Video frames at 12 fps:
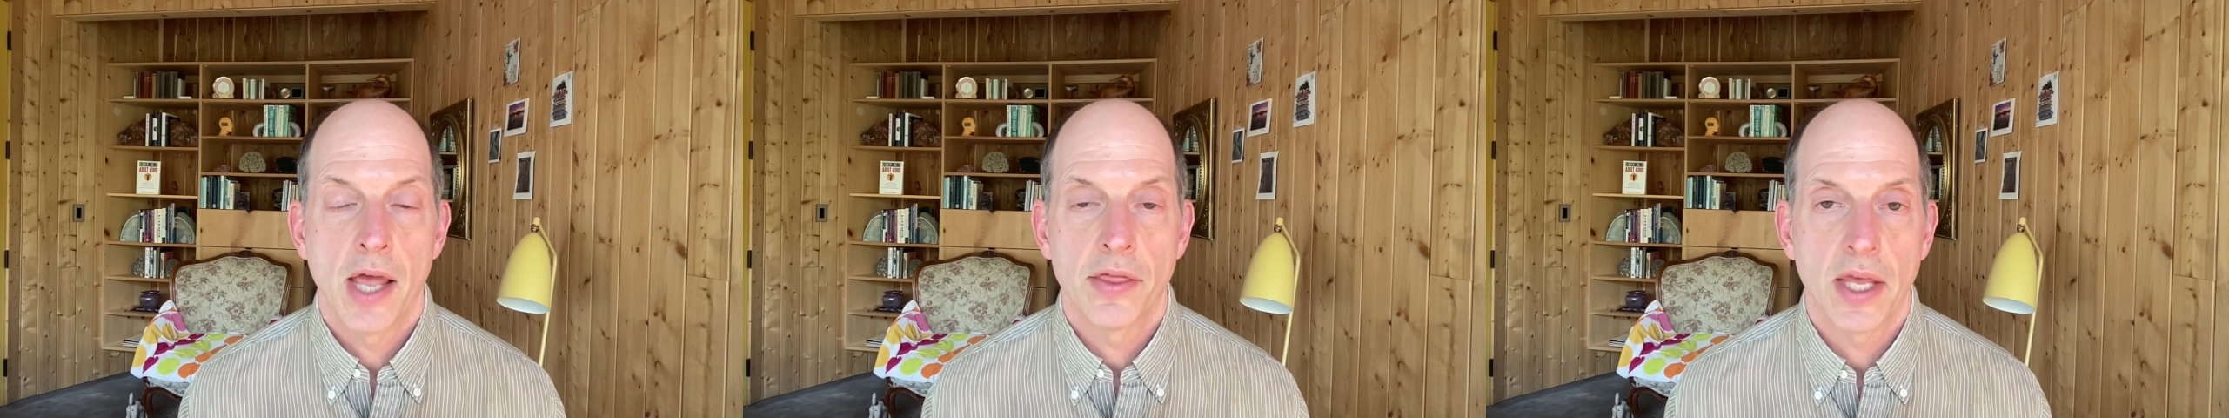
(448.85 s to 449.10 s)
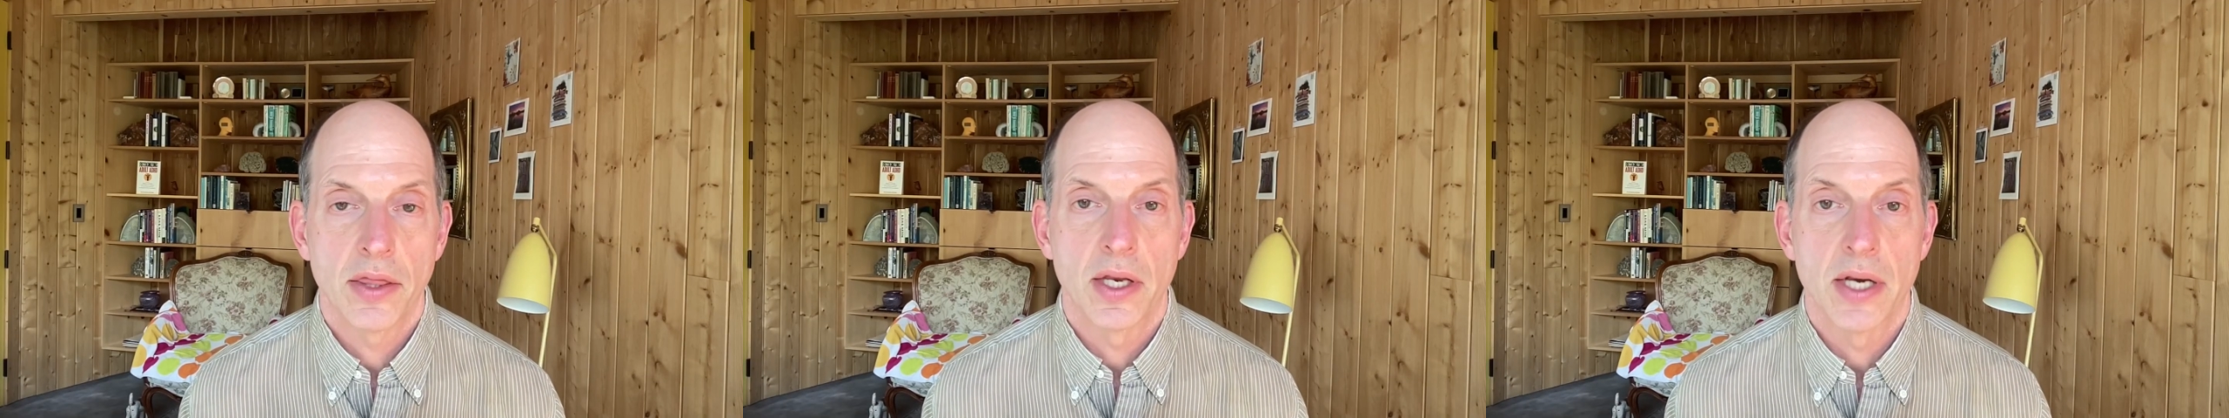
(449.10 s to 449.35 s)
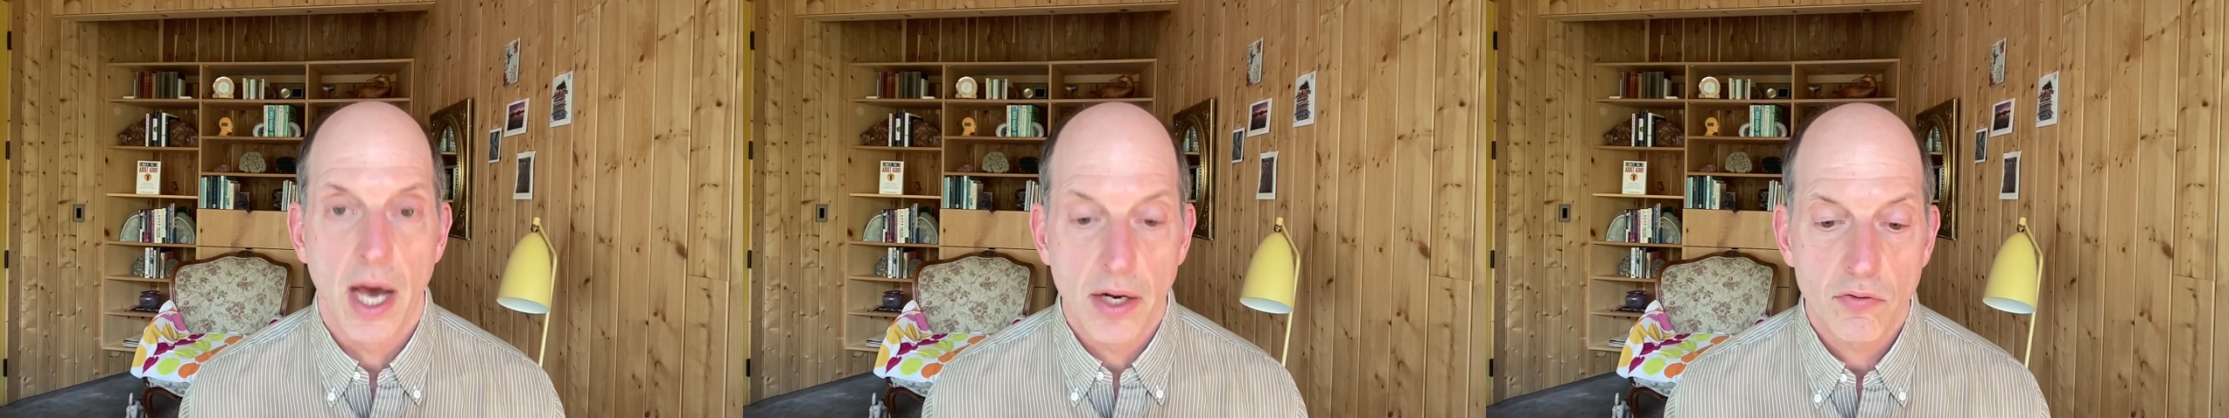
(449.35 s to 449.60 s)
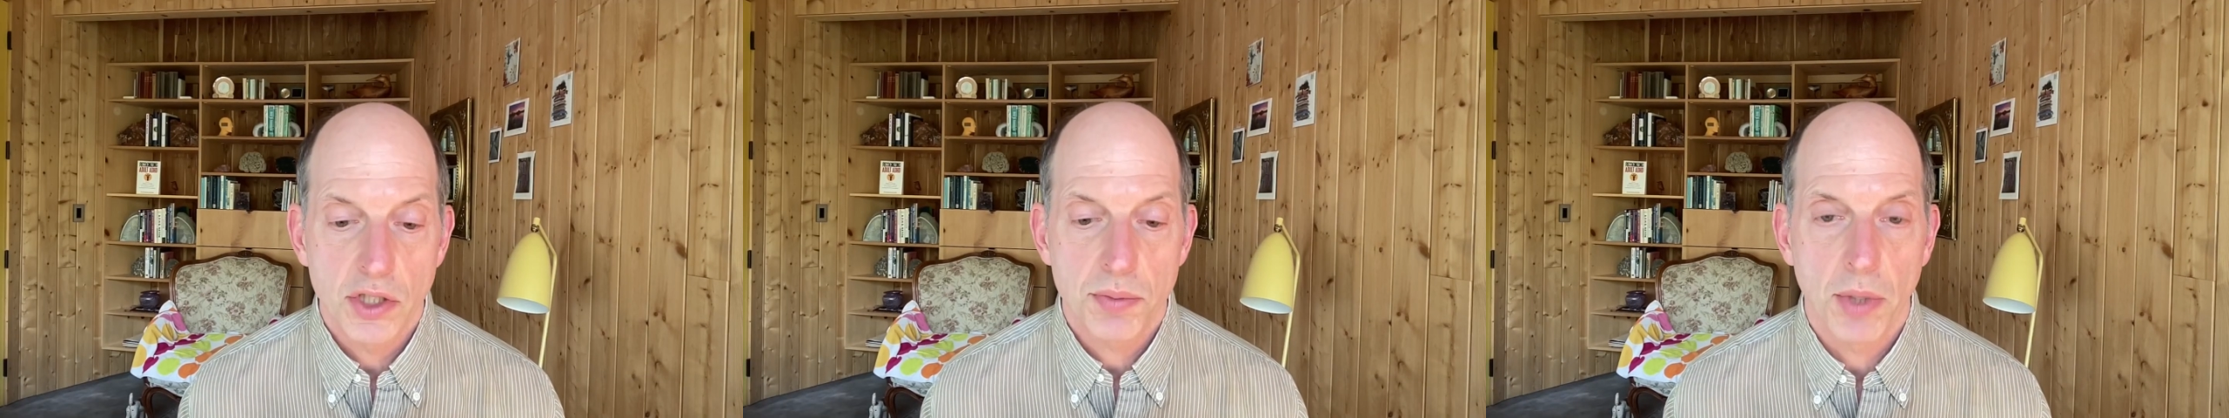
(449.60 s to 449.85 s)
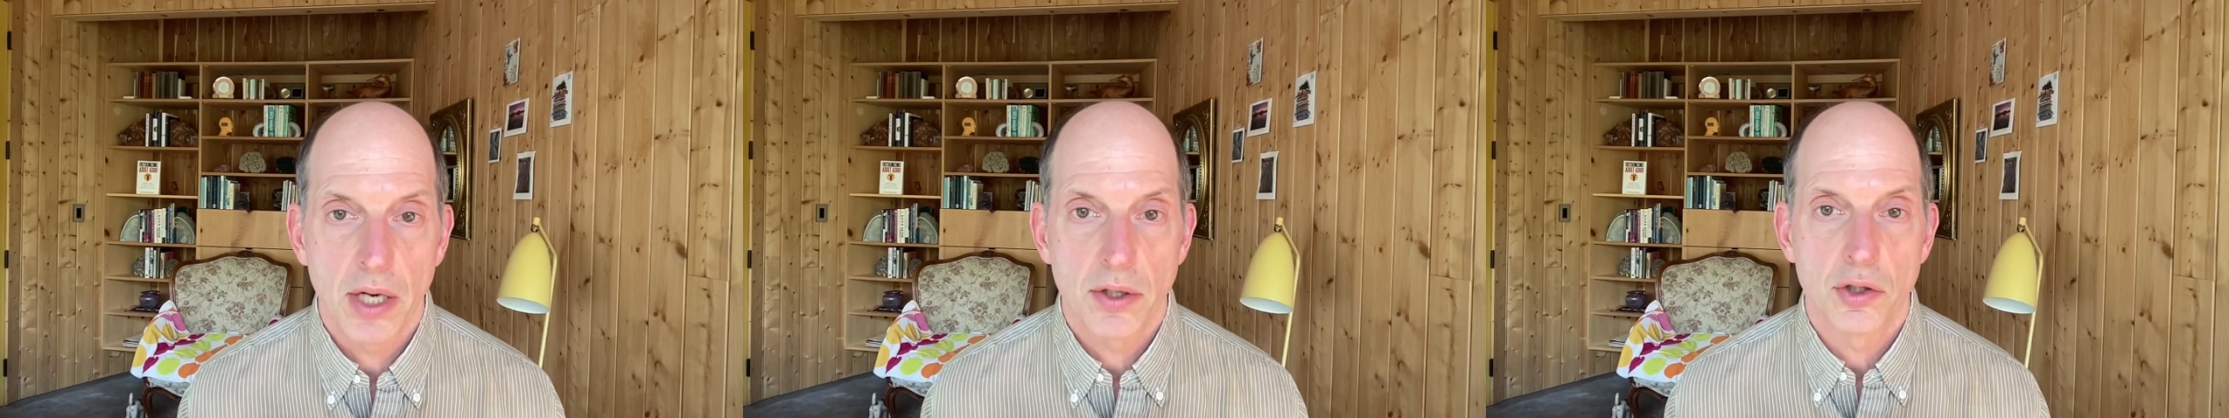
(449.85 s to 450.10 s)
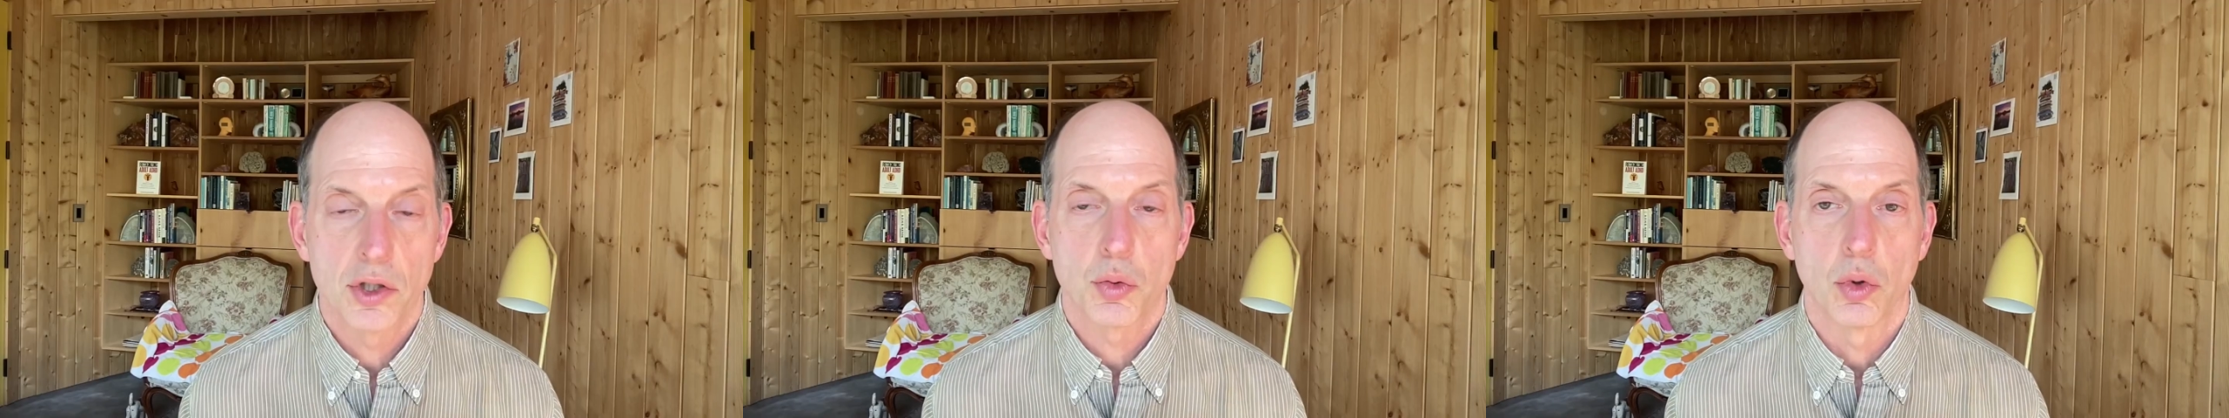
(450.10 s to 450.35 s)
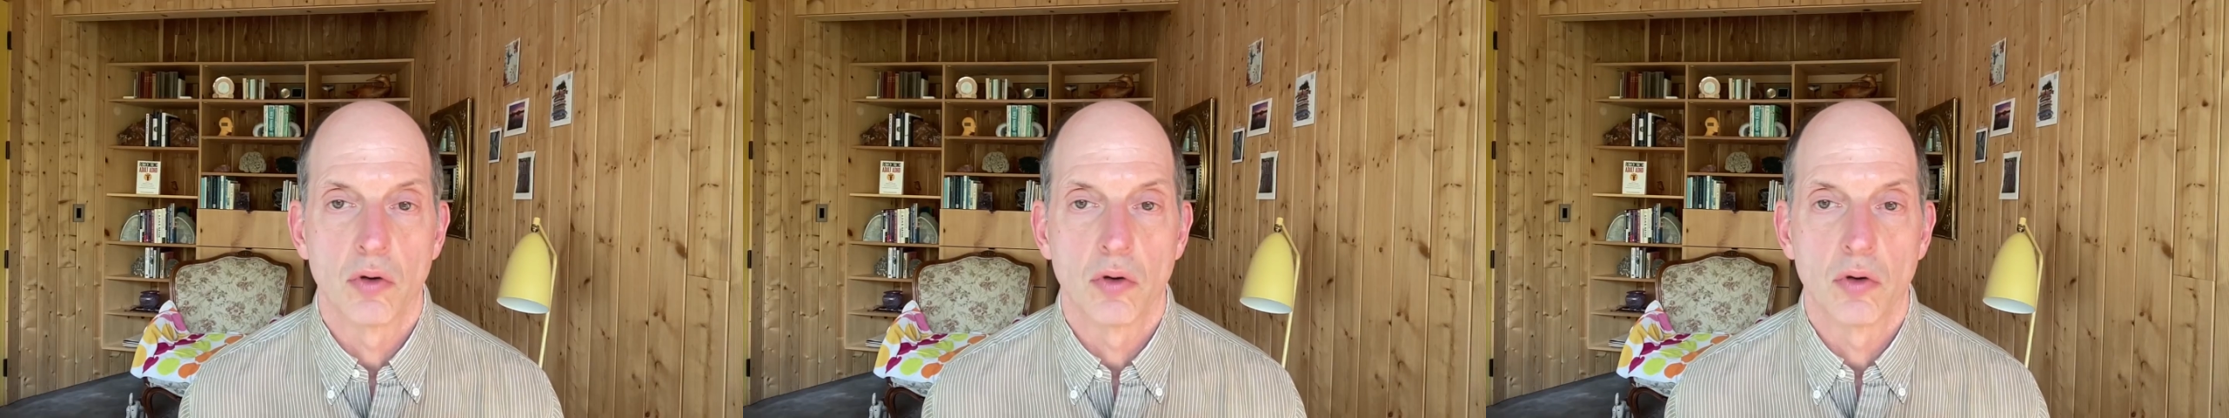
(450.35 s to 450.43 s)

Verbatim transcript: And then the non responders